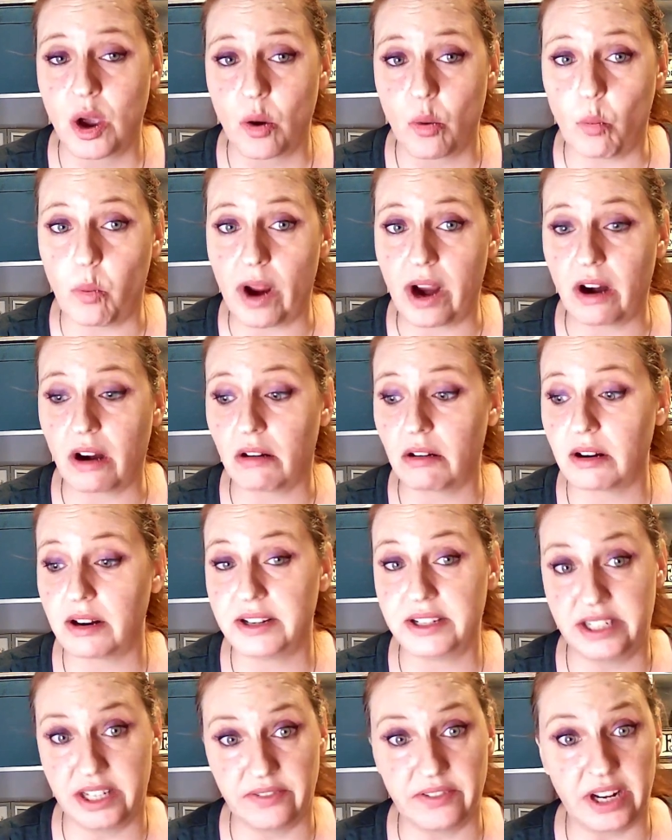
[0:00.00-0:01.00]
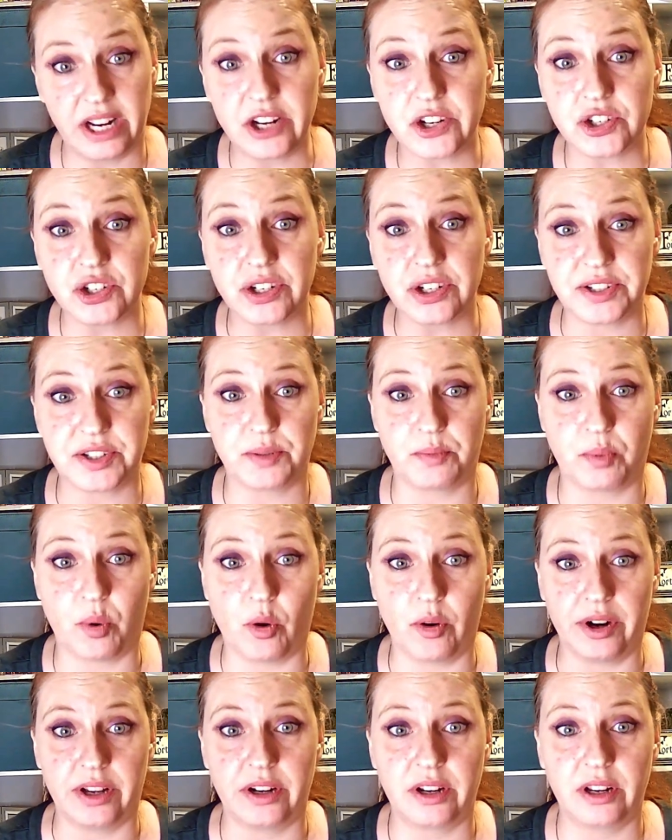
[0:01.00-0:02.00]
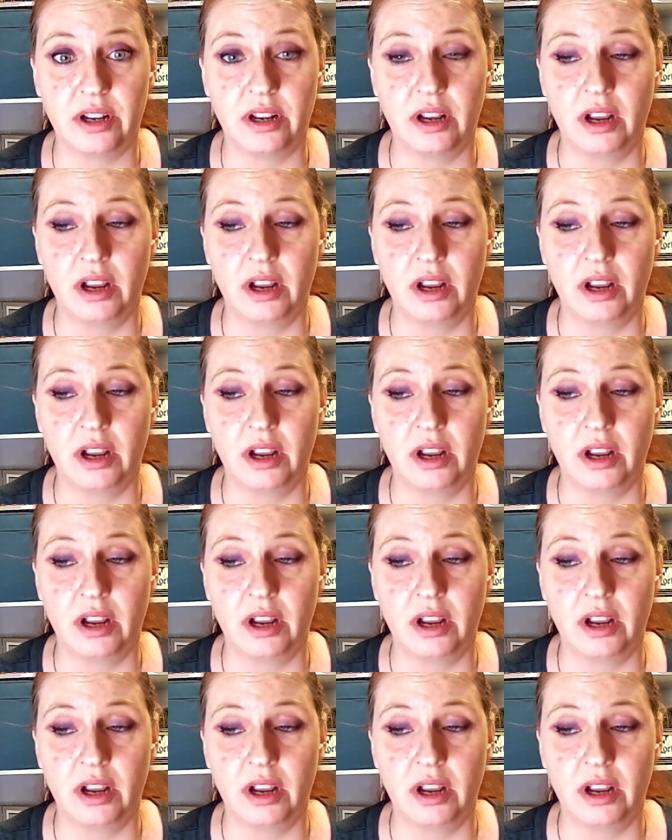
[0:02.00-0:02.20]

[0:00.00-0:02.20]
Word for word: where divination is supported